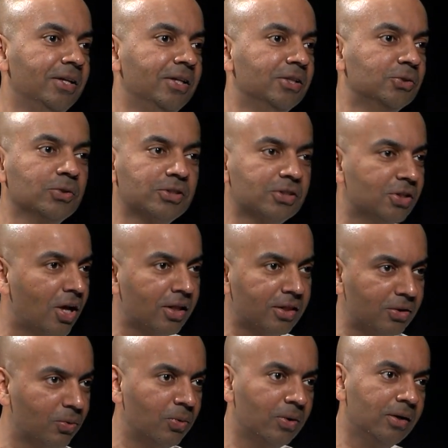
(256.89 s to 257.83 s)
So it's
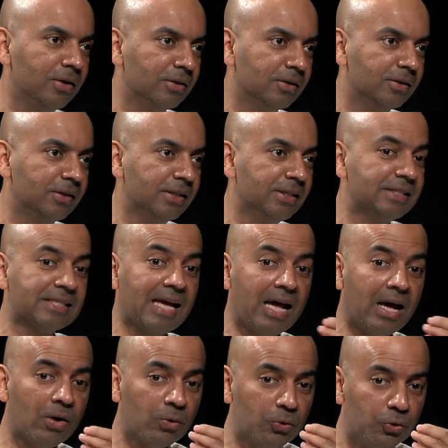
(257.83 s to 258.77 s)
not the world. It's
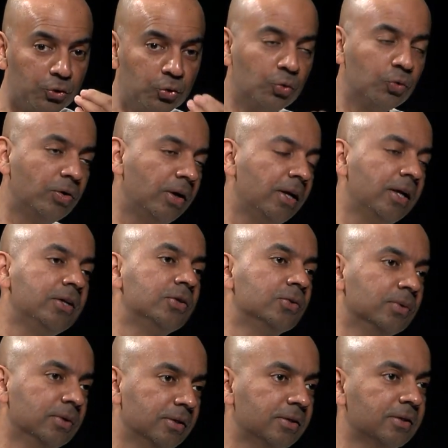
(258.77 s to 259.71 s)
how you relate
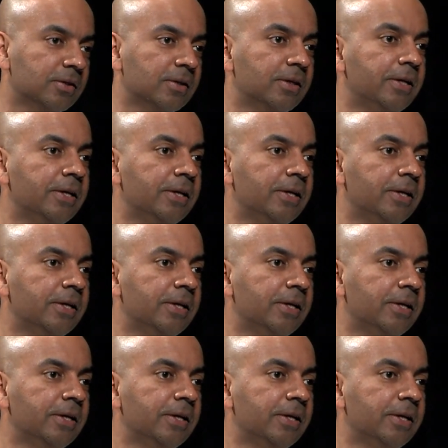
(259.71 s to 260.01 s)
to it.